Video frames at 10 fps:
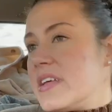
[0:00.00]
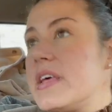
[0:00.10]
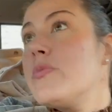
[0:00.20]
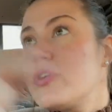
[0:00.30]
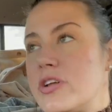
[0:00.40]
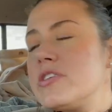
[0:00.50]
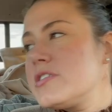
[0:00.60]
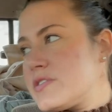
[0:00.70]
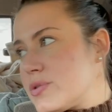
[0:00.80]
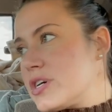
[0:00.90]
Then we'll go to
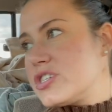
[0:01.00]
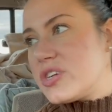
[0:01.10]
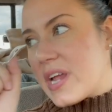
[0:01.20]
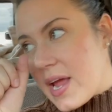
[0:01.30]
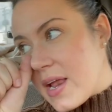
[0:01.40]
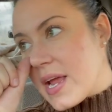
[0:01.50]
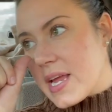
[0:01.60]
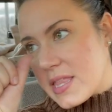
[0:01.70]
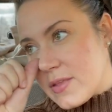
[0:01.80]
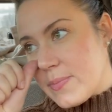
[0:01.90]
the storage unit
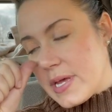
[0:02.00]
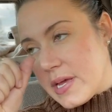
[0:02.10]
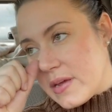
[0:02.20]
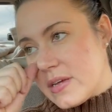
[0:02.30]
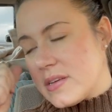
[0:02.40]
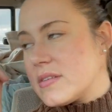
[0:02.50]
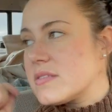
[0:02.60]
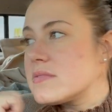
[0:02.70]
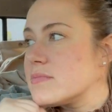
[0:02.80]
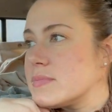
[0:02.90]
and get the big
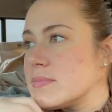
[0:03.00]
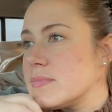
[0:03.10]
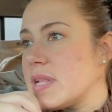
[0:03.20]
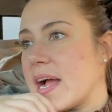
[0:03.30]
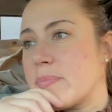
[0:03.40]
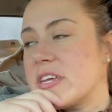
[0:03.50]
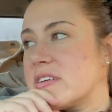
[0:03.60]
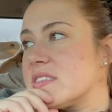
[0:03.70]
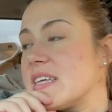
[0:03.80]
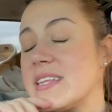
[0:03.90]
black
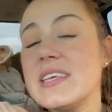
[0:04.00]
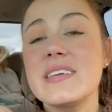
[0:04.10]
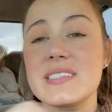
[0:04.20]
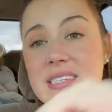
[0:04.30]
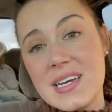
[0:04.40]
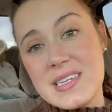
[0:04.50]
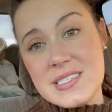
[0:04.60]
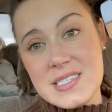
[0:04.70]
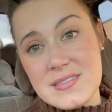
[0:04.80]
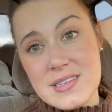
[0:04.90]
piece. That thing is not
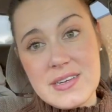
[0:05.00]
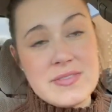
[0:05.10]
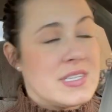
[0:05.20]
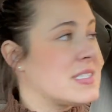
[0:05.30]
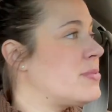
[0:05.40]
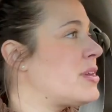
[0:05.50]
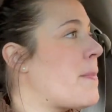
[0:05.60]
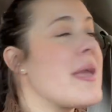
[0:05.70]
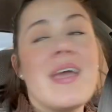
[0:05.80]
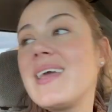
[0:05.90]
easy to lift. That's gonna be
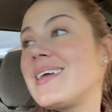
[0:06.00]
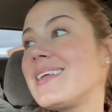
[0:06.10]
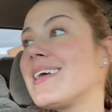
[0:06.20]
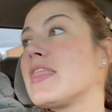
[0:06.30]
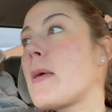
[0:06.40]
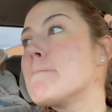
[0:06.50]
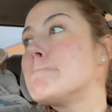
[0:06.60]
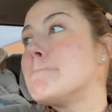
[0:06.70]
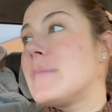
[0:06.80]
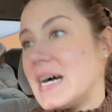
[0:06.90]
a pain in the
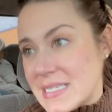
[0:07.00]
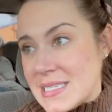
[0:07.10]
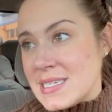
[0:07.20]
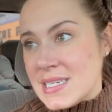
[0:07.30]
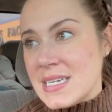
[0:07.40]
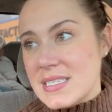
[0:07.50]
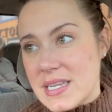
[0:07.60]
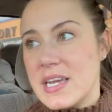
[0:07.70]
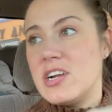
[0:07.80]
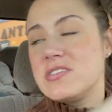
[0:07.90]
butt
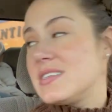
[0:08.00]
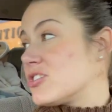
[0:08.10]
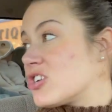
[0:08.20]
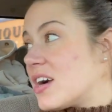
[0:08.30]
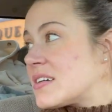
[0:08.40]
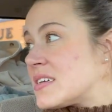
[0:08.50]
to get onto the truck.